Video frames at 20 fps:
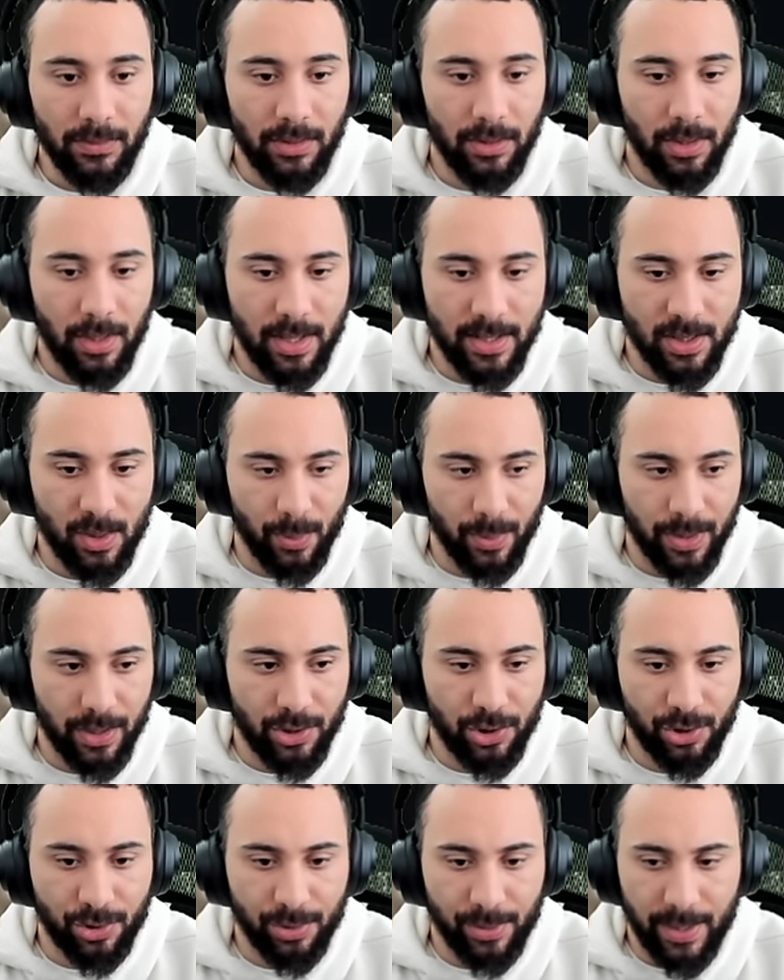All right, so we're
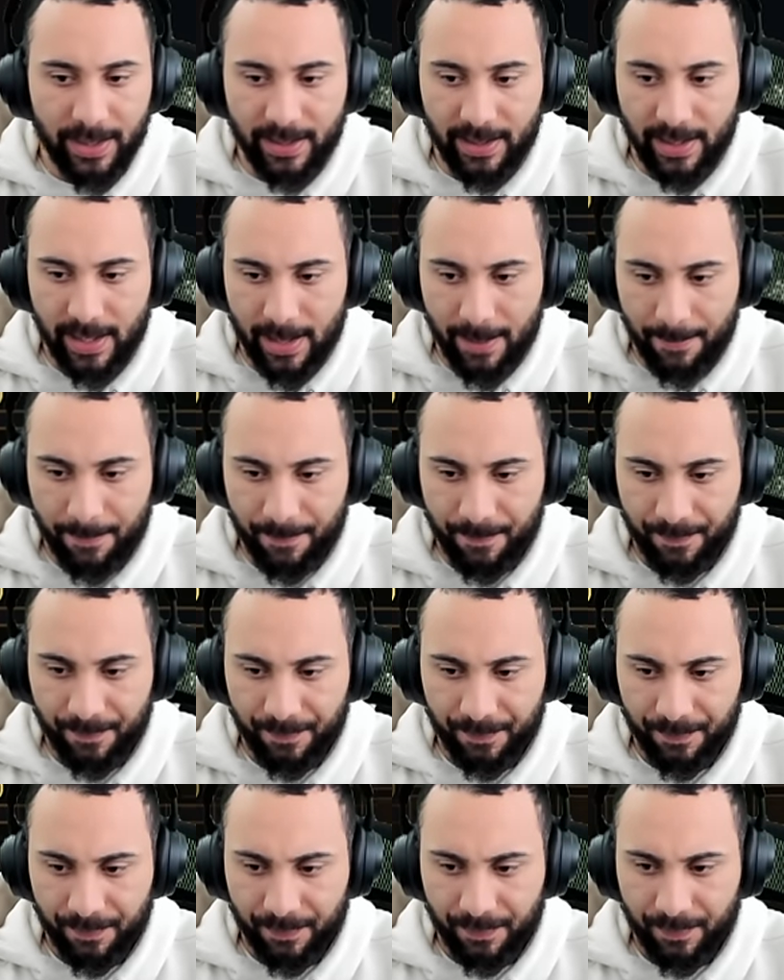going to trade them.
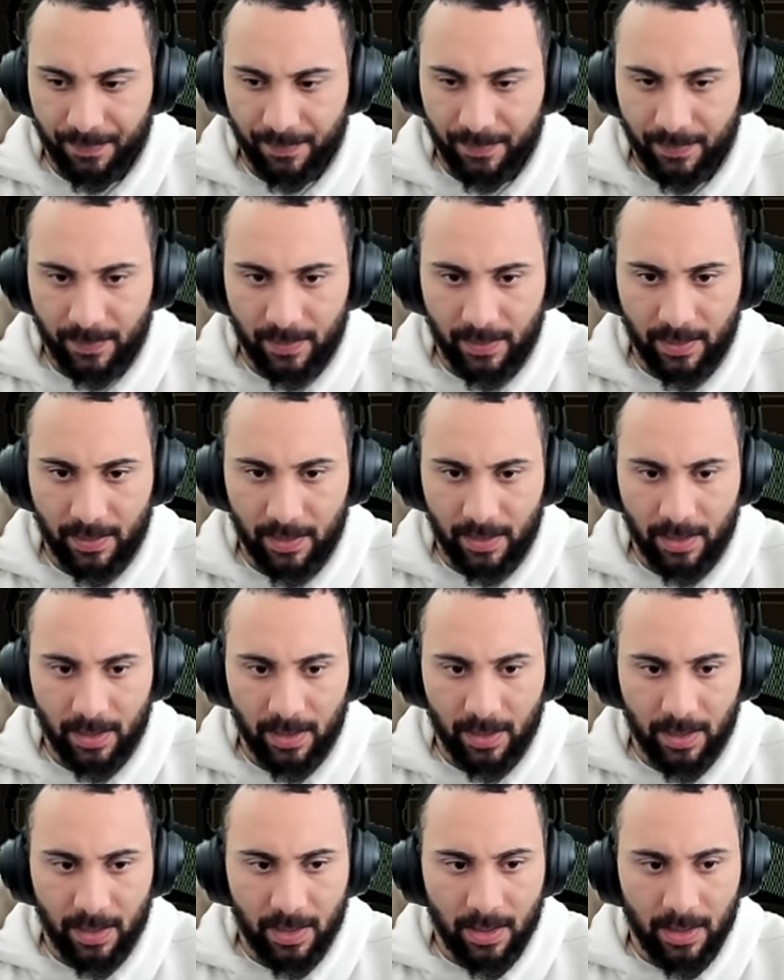Let's make a deal.
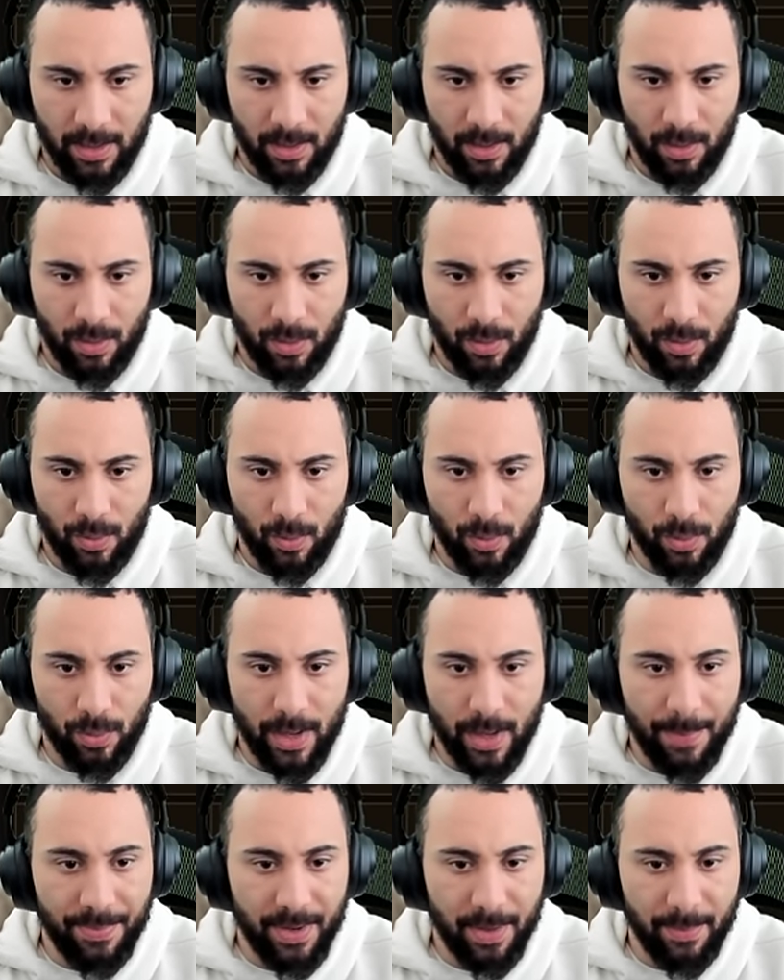Sure.
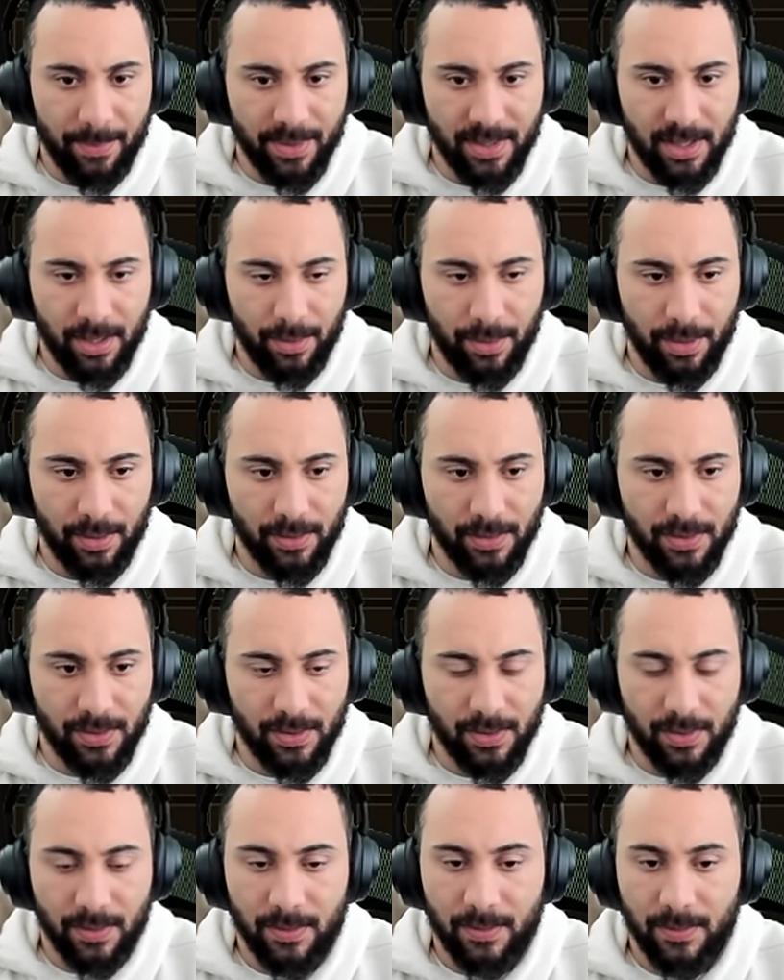Grab their
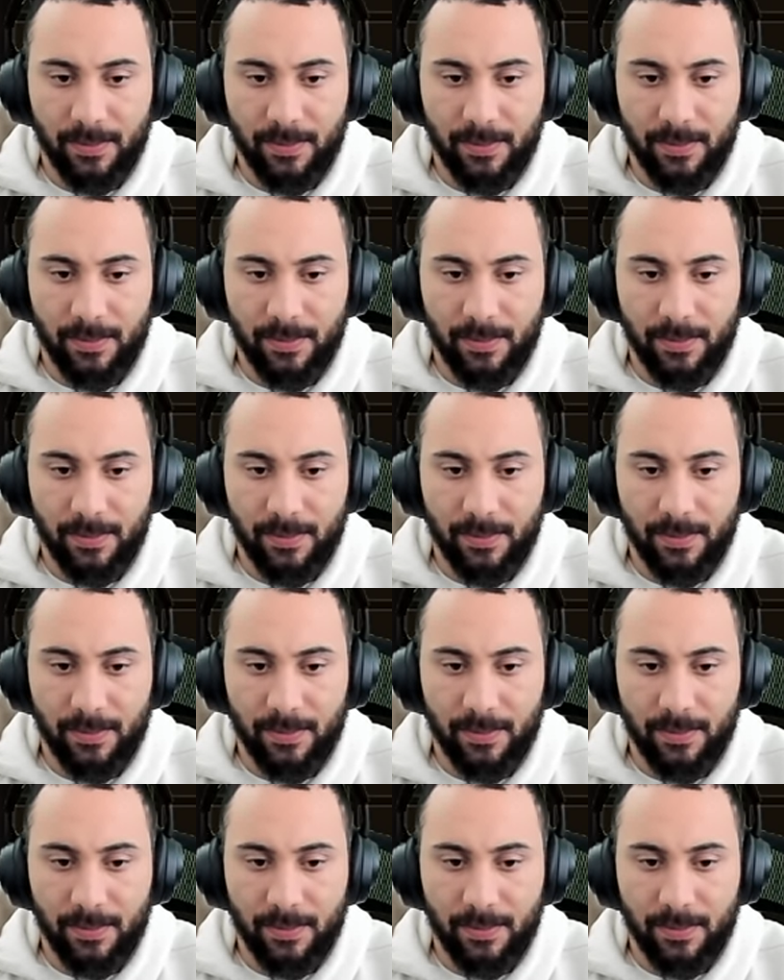materials.